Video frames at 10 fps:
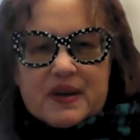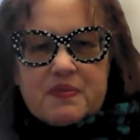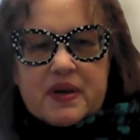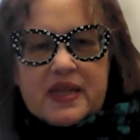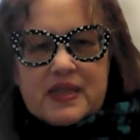
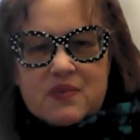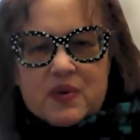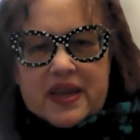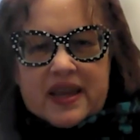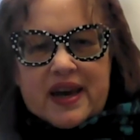but I did
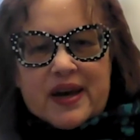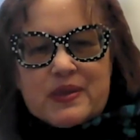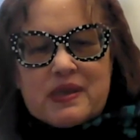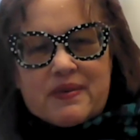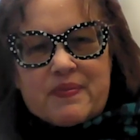want to
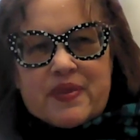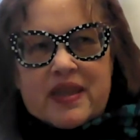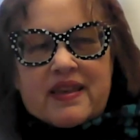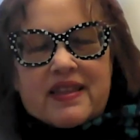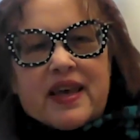ask,
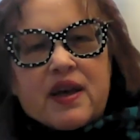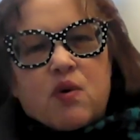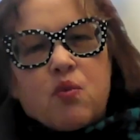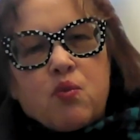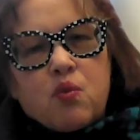like,
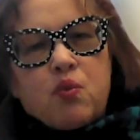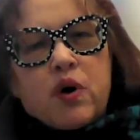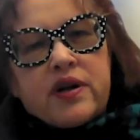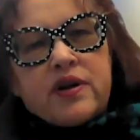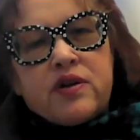
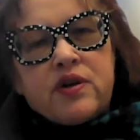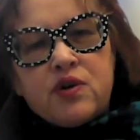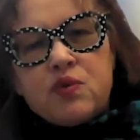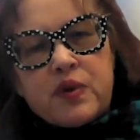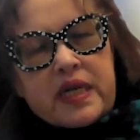what are
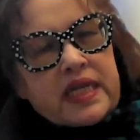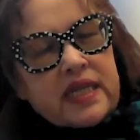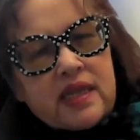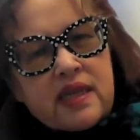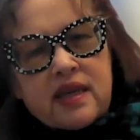you
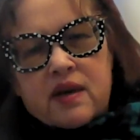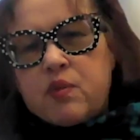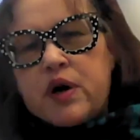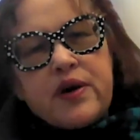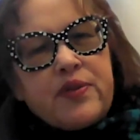reading and
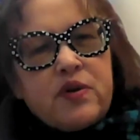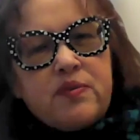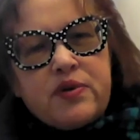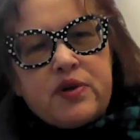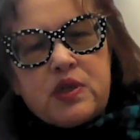what other
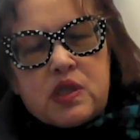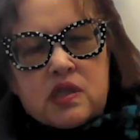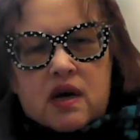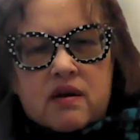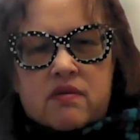books
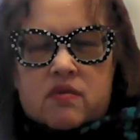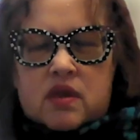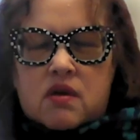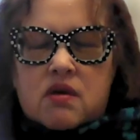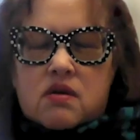
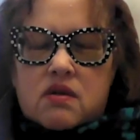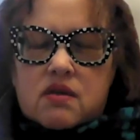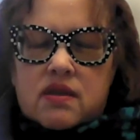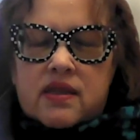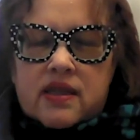
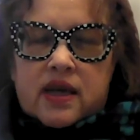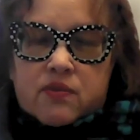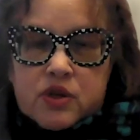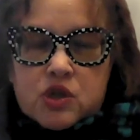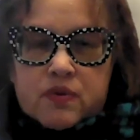like
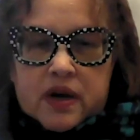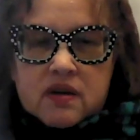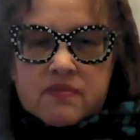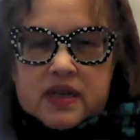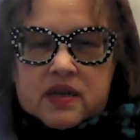would you
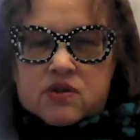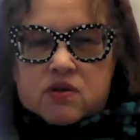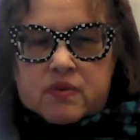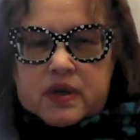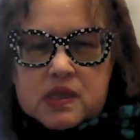recommend,
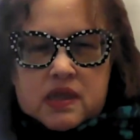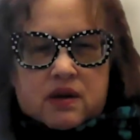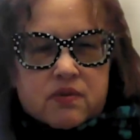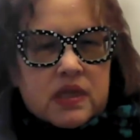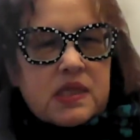or what's
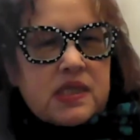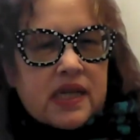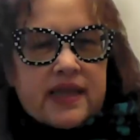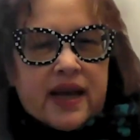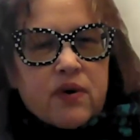like really
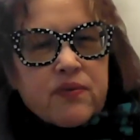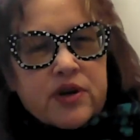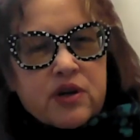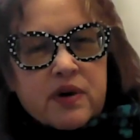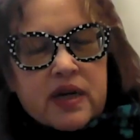standing out for
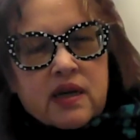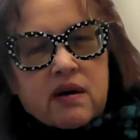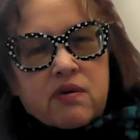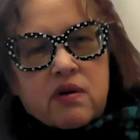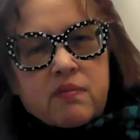you right
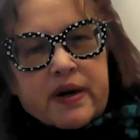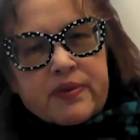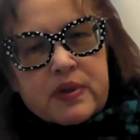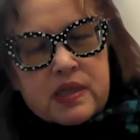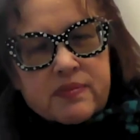now
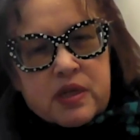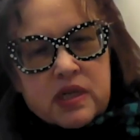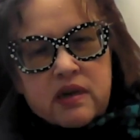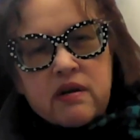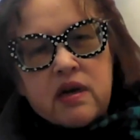about the subject
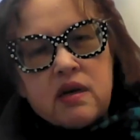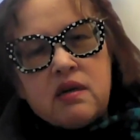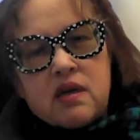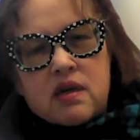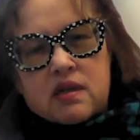area
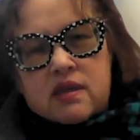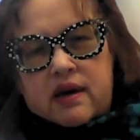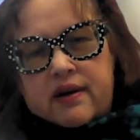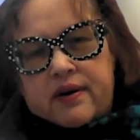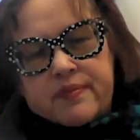
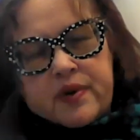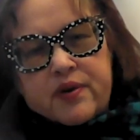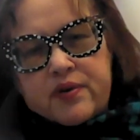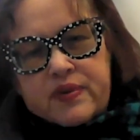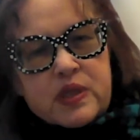that
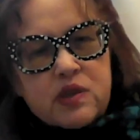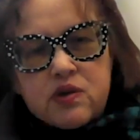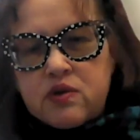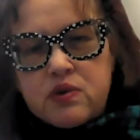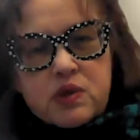our
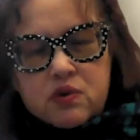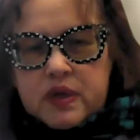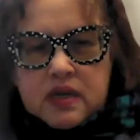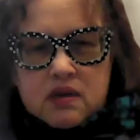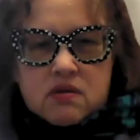visitors or
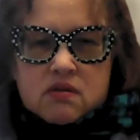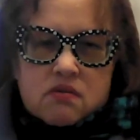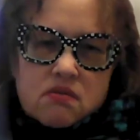we could